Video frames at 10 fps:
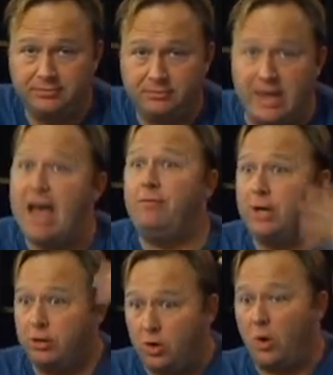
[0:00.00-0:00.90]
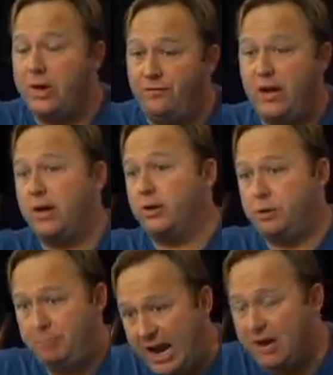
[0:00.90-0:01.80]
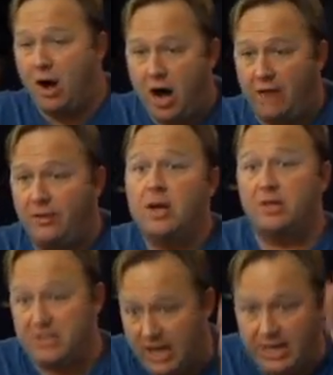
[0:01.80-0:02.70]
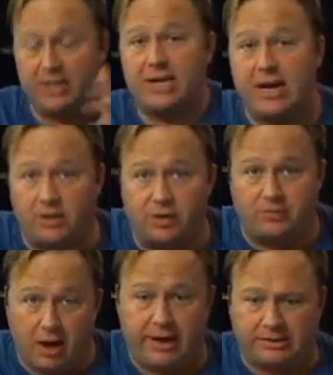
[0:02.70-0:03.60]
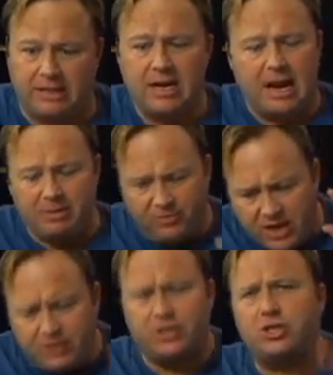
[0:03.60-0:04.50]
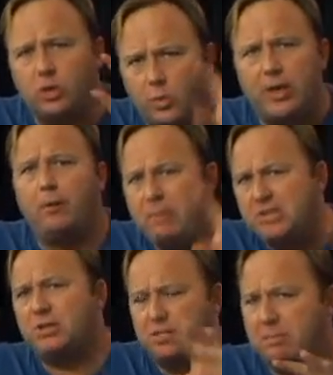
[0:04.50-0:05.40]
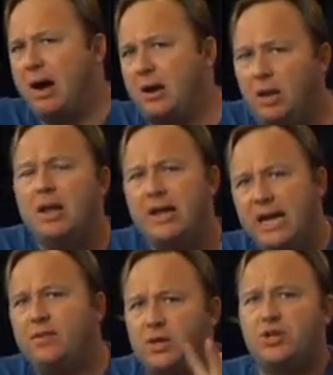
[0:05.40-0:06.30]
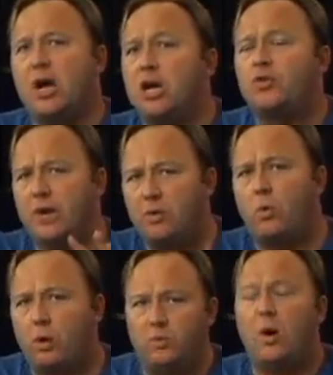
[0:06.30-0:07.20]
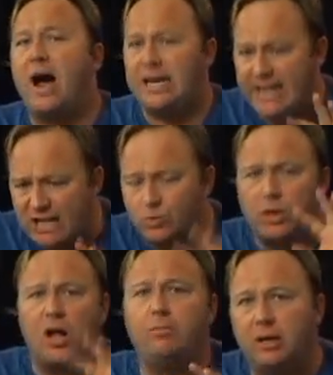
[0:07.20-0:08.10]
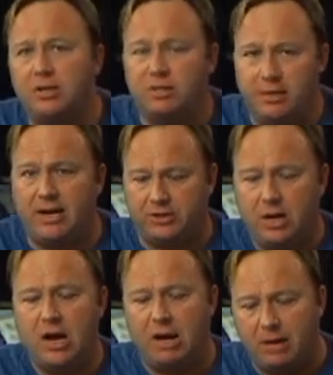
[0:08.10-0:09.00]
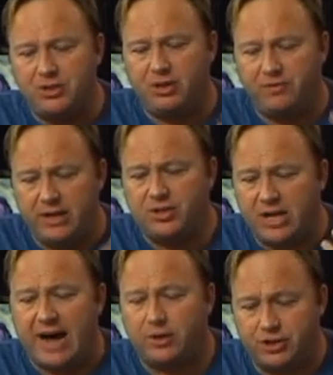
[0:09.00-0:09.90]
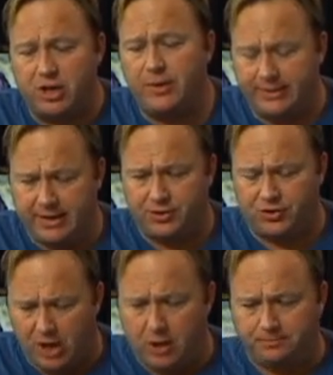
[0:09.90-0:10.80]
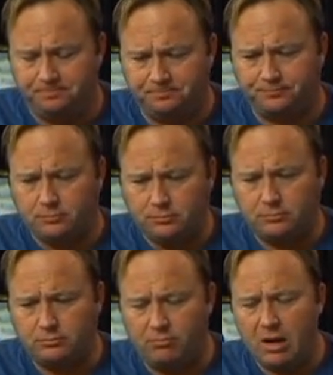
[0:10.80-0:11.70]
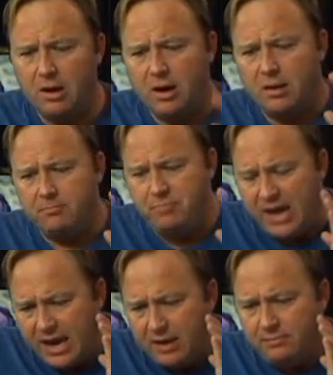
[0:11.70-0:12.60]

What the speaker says: They have the authority figures paid off to tell you to take their drugs. I mean, this is the real business model in this country and worldwide. That's what globalism is, a bunch of insiders doing this. So, big